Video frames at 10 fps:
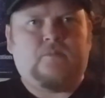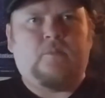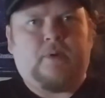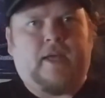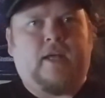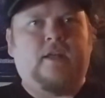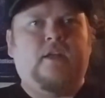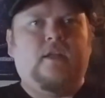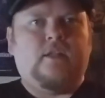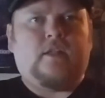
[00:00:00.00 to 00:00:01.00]
But yeah,
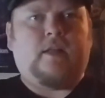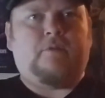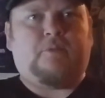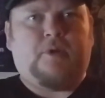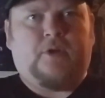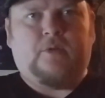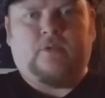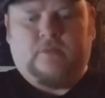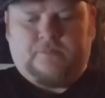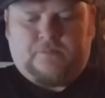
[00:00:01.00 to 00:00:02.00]
thought that was pretty
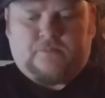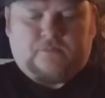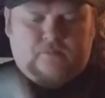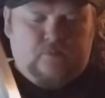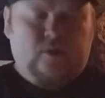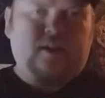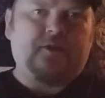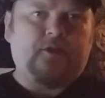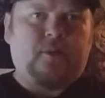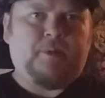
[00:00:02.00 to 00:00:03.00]
cool.
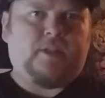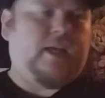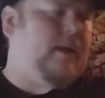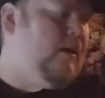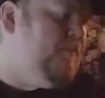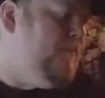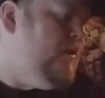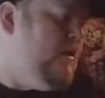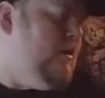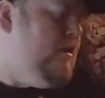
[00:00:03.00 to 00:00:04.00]
So I picked that up.
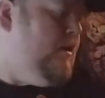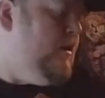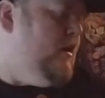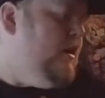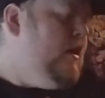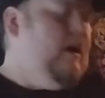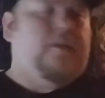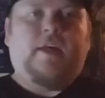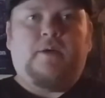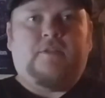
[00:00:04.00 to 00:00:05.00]

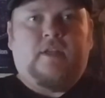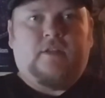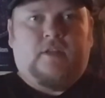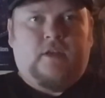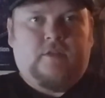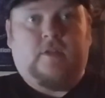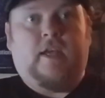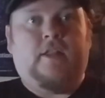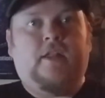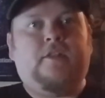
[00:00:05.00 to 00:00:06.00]
And that was it. So yeah, I
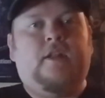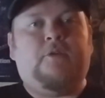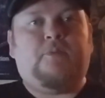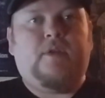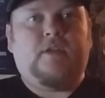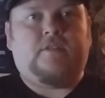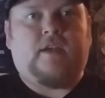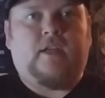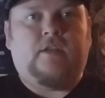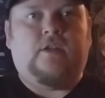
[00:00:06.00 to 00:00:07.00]
thought that was pretty
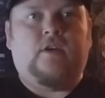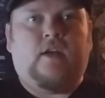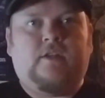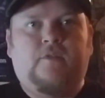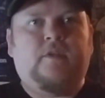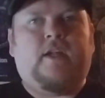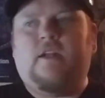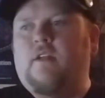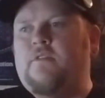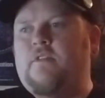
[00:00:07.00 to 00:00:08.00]
exciting. I definitely had
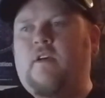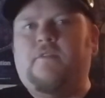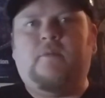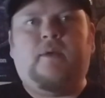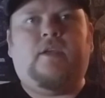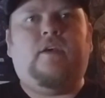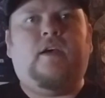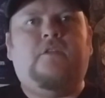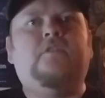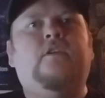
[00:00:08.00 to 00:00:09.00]
enough stuff to make you
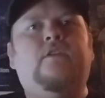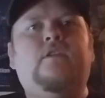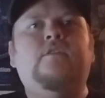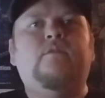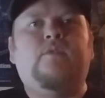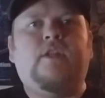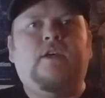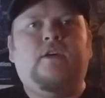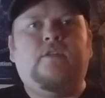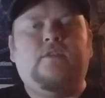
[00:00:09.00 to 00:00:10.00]
guys a decent video.